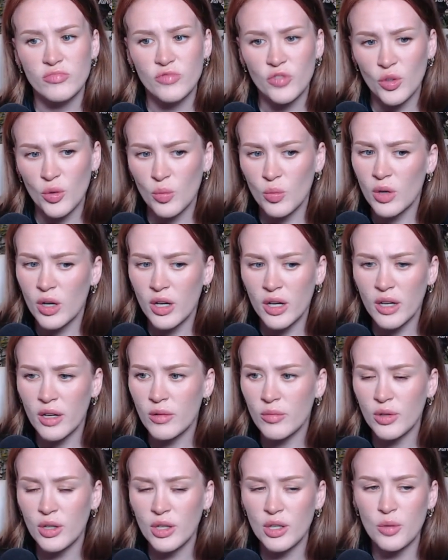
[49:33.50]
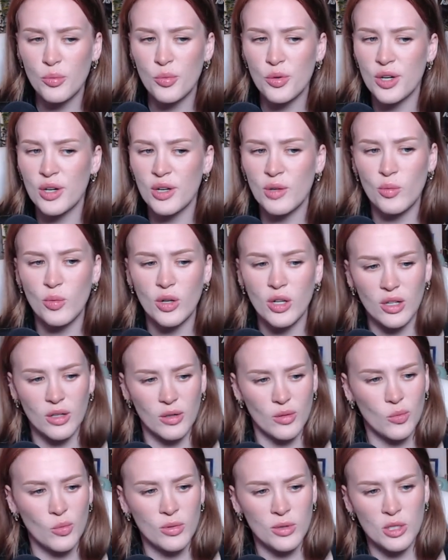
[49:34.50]
For what? We, we, we're,
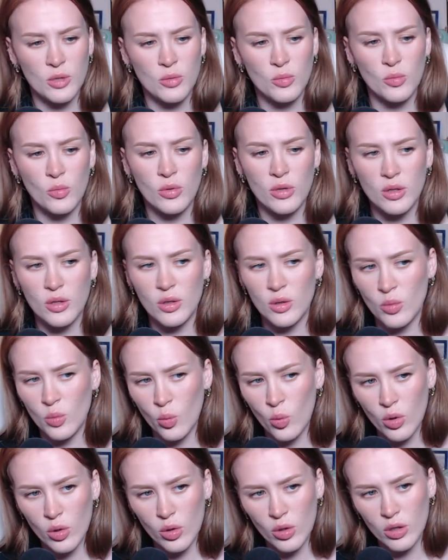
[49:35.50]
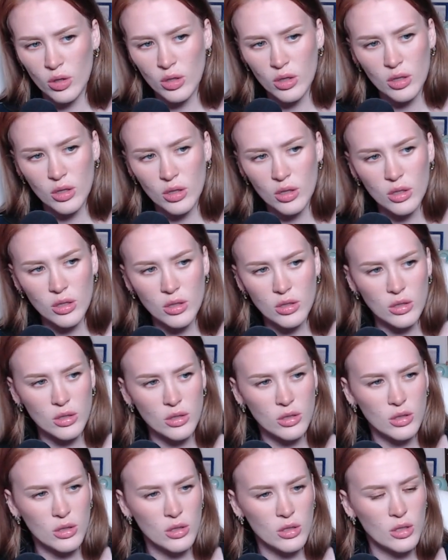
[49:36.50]
we, what?
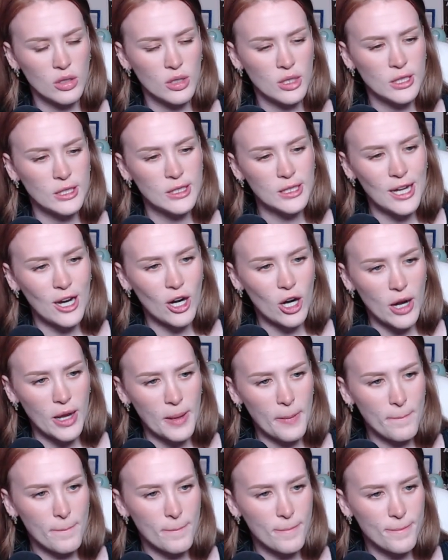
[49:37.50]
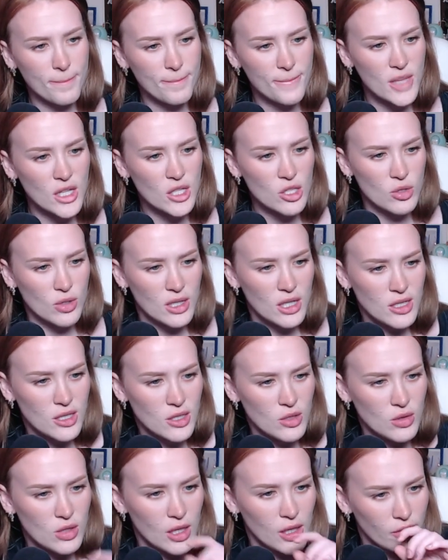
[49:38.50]
Alright. So I need to
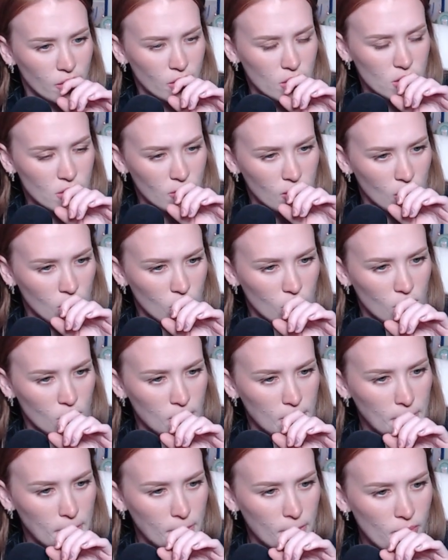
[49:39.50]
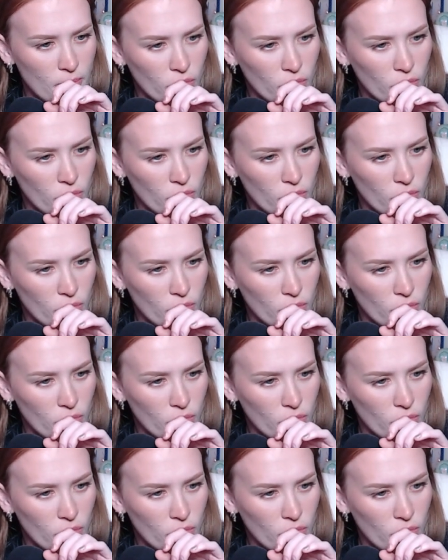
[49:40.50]
do the inverse of the other one.